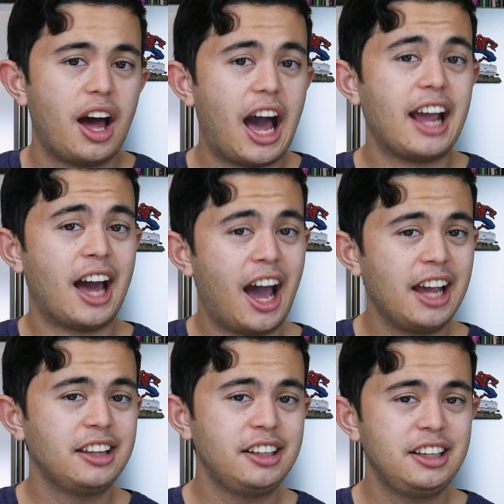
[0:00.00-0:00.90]
I
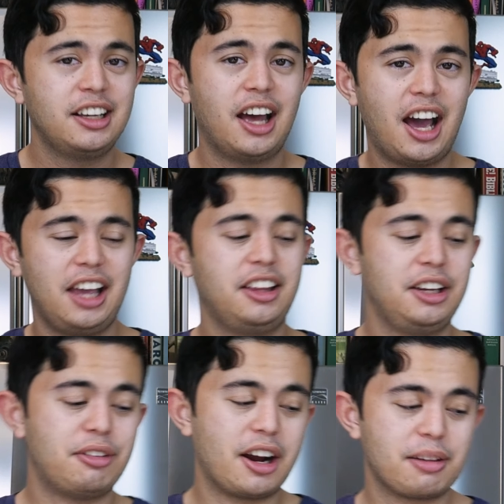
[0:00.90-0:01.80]
highly, highly
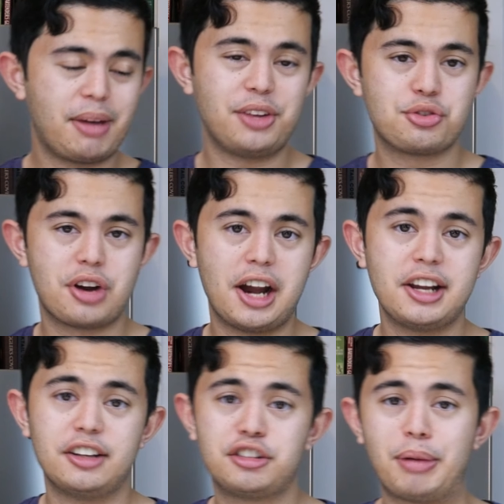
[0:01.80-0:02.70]
recommend trying
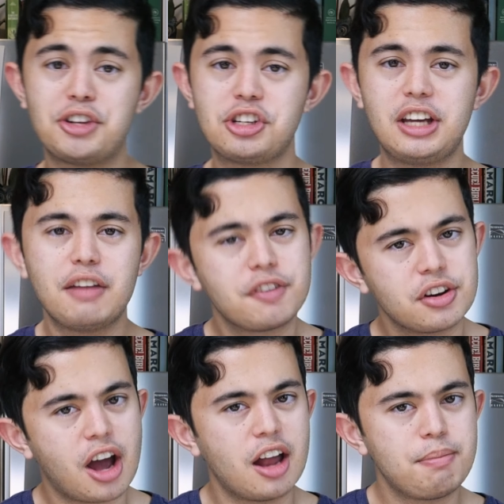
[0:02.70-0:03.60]
it, especially if you're
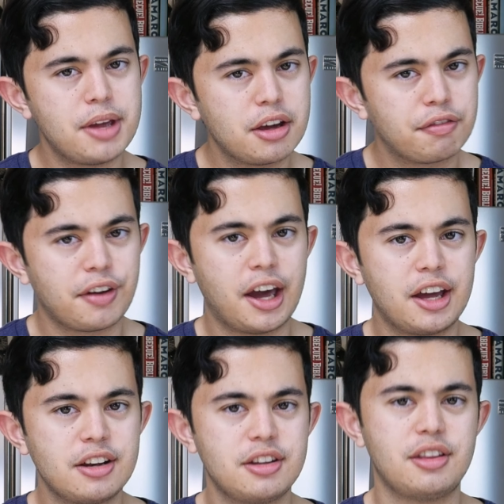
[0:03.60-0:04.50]
not a big
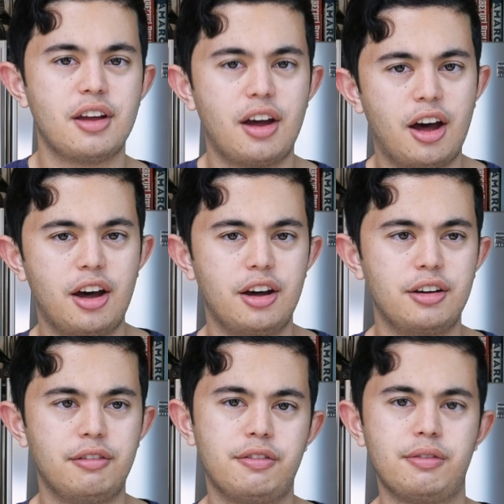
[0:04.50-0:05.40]
fan
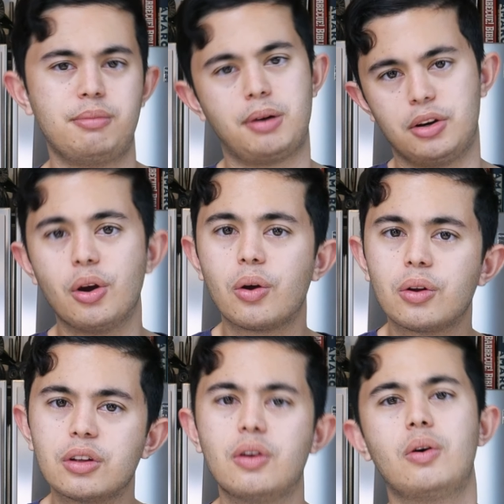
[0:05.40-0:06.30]
of
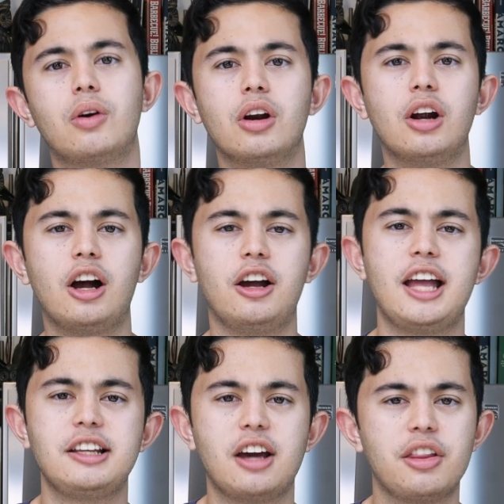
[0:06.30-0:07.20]
Pernod or
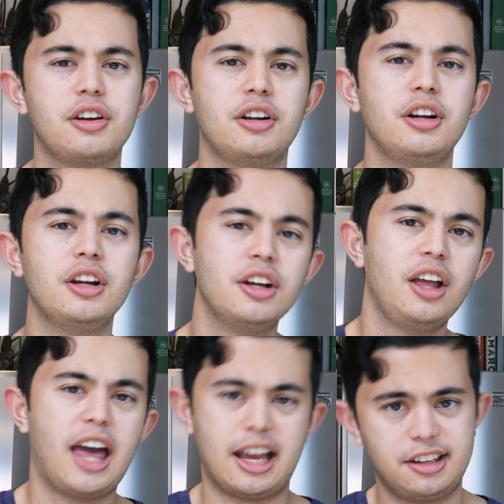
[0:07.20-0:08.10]
any other
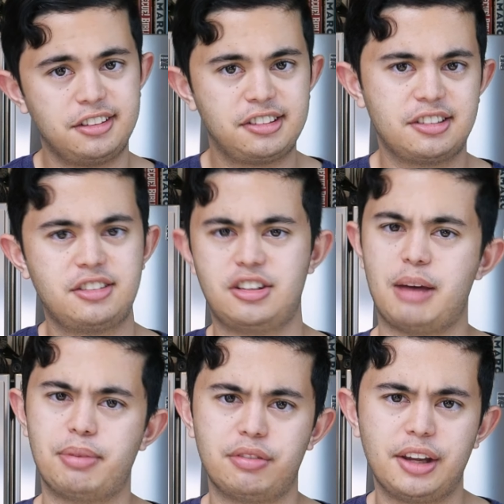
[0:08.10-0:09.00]
anise
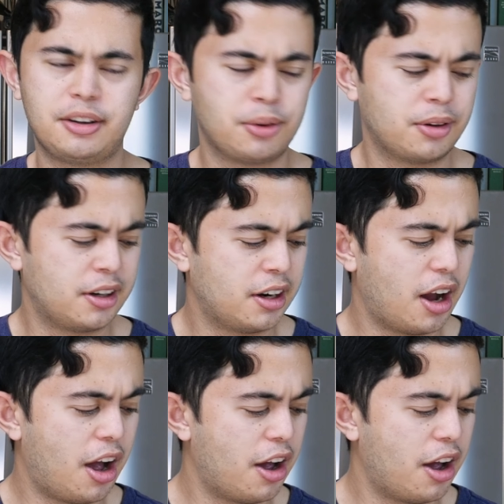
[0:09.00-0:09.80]
type of liqueur.